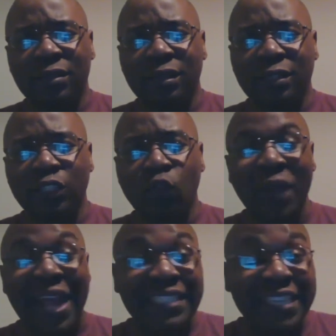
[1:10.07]
So when I
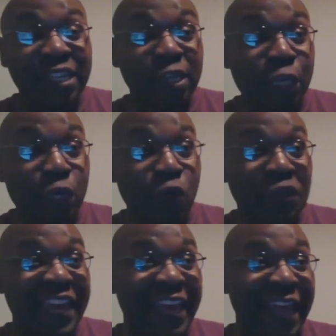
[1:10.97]
tell you
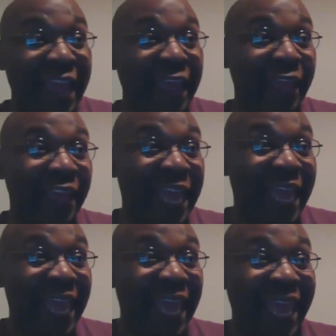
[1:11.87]
that, hey,
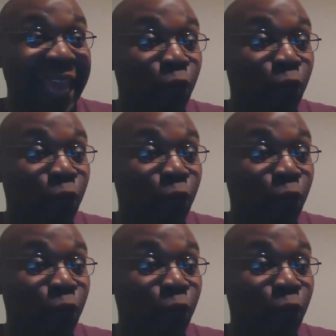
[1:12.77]
it